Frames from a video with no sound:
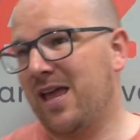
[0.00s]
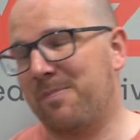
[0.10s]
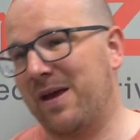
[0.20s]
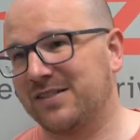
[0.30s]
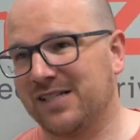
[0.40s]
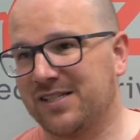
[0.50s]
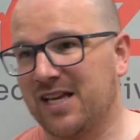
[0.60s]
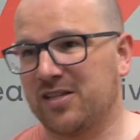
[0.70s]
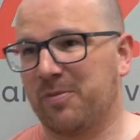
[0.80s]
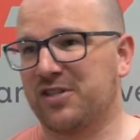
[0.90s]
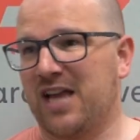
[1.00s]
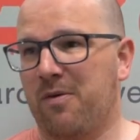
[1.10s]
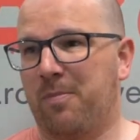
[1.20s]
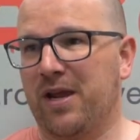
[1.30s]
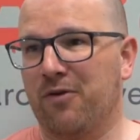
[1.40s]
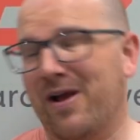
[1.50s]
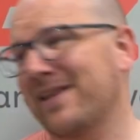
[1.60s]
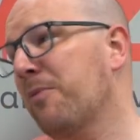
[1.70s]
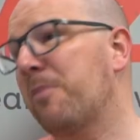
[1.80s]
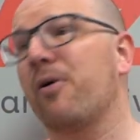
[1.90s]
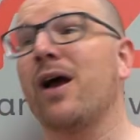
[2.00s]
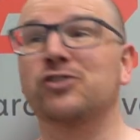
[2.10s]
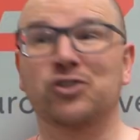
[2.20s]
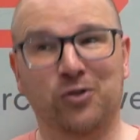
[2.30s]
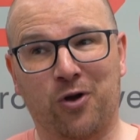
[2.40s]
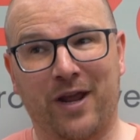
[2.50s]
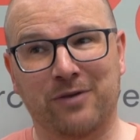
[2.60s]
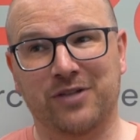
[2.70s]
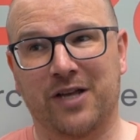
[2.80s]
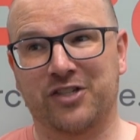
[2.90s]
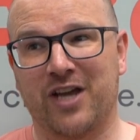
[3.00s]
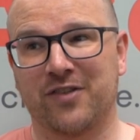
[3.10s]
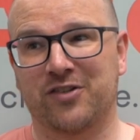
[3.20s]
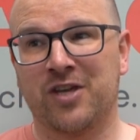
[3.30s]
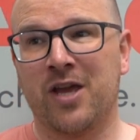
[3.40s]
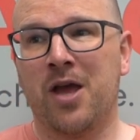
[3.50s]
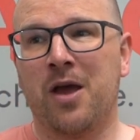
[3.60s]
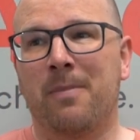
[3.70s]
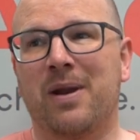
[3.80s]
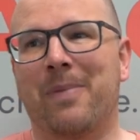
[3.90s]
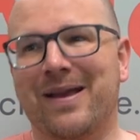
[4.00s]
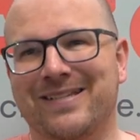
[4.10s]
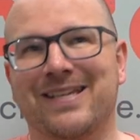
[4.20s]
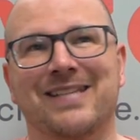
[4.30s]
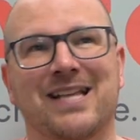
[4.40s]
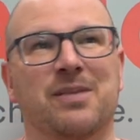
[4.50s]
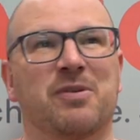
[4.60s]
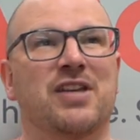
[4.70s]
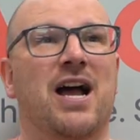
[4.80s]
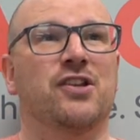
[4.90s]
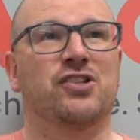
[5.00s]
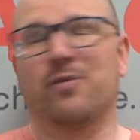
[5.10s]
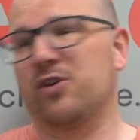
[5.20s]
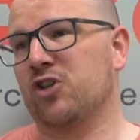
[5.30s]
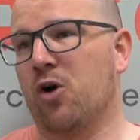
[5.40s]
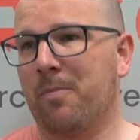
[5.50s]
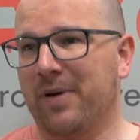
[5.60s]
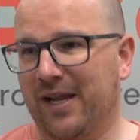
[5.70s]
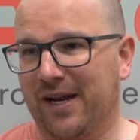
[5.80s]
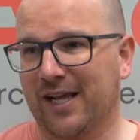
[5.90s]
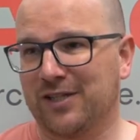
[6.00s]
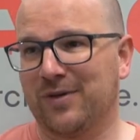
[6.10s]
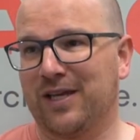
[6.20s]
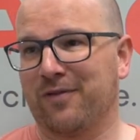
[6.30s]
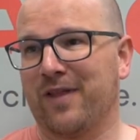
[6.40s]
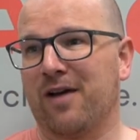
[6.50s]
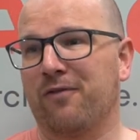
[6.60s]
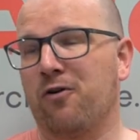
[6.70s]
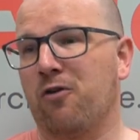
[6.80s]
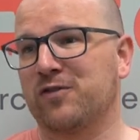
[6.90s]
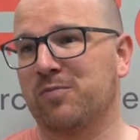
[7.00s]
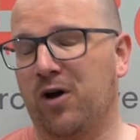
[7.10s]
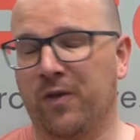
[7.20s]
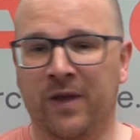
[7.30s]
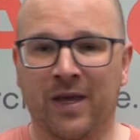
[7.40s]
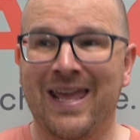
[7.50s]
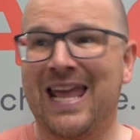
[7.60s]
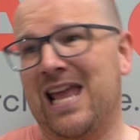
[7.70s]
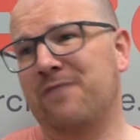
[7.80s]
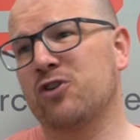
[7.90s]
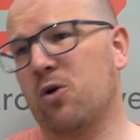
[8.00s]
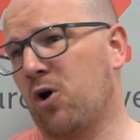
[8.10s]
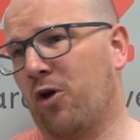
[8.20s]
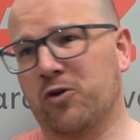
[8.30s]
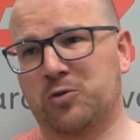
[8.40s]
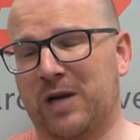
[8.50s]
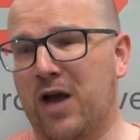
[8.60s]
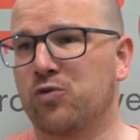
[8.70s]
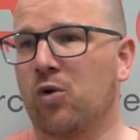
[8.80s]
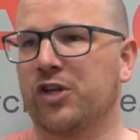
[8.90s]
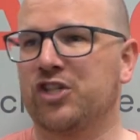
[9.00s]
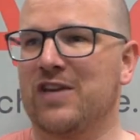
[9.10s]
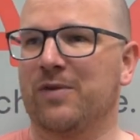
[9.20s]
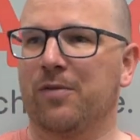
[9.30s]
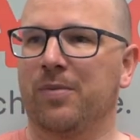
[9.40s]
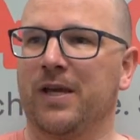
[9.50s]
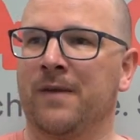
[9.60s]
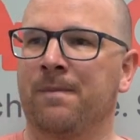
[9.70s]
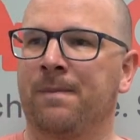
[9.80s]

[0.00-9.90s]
It basically sets up a tie with Peter Wright. Devin Price has still got an outside chance, but it basically sets up a tie, doesn't it, with Joe and Peter next week for that fourth spot. And if Joe got on those players, what achievement it would be.